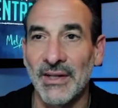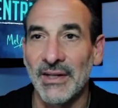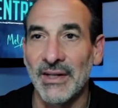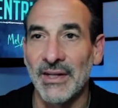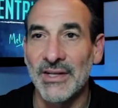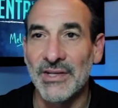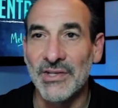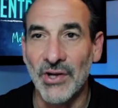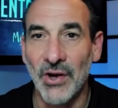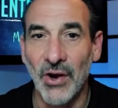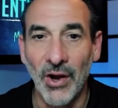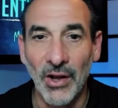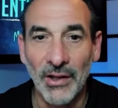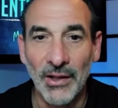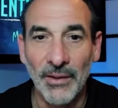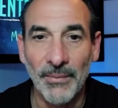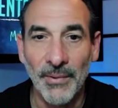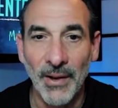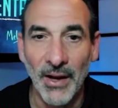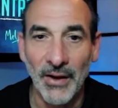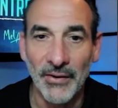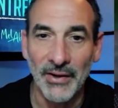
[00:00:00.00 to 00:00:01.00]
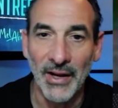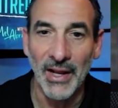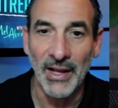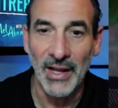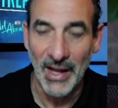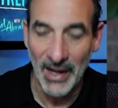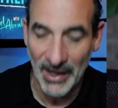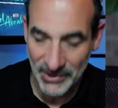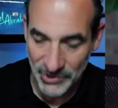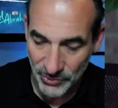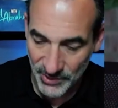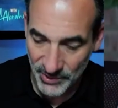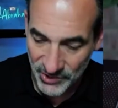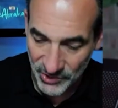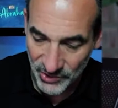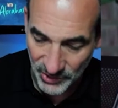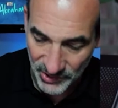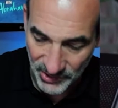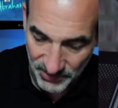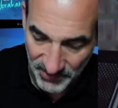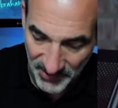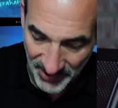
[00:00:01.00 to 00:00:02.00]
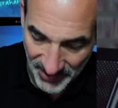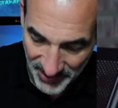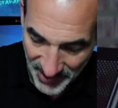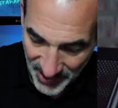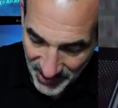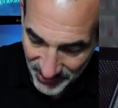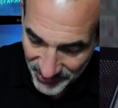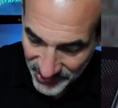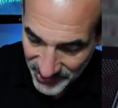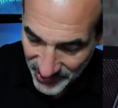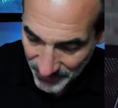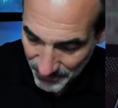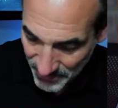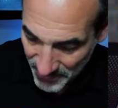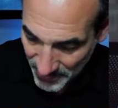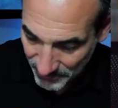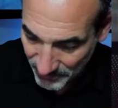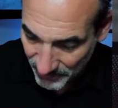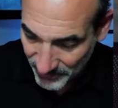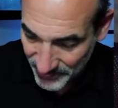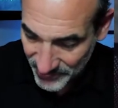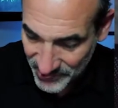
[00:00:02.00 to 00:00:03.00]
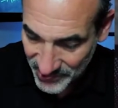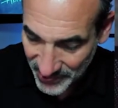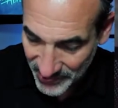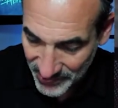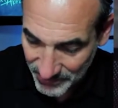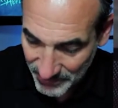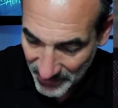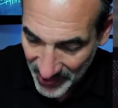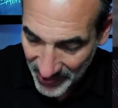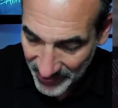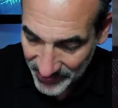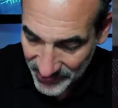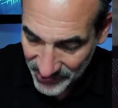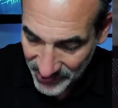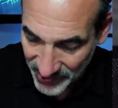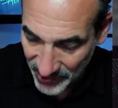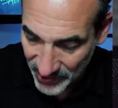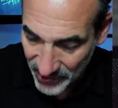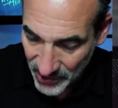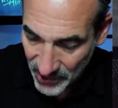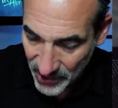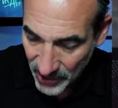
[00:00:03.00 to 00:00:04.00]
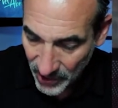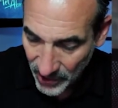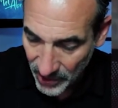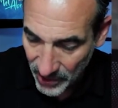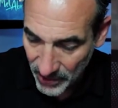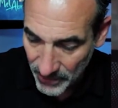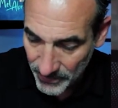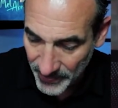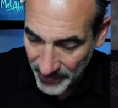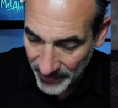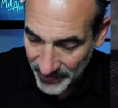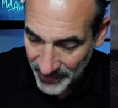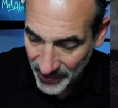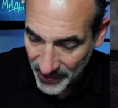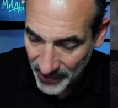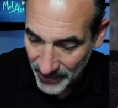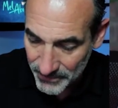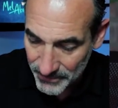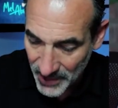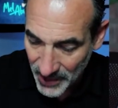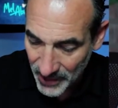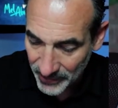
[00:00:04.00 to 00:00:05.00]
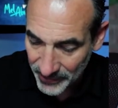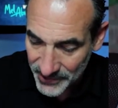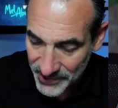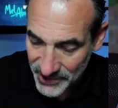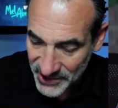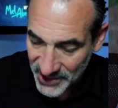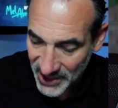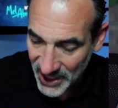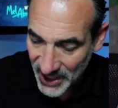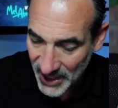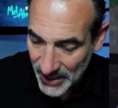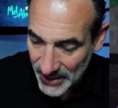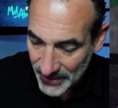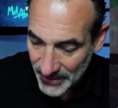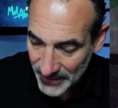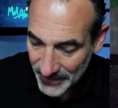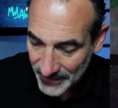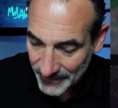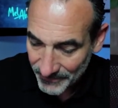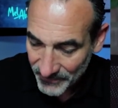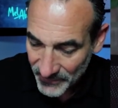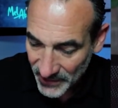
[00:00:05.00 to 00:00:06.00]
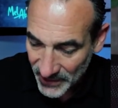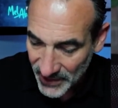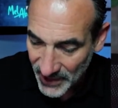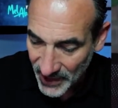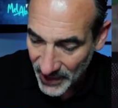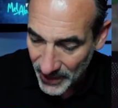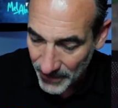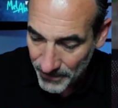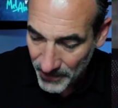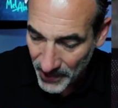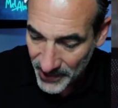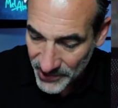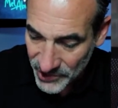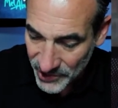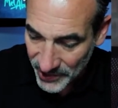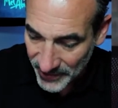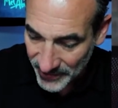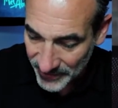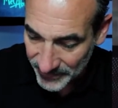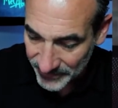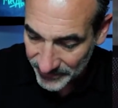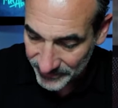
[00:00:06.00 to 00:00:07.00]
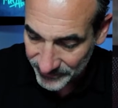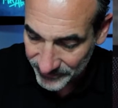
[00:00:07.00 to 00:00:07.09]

is all about a cash resource plan. Now, some people will sit back and say, oh my God, Mel is saying, get a budget.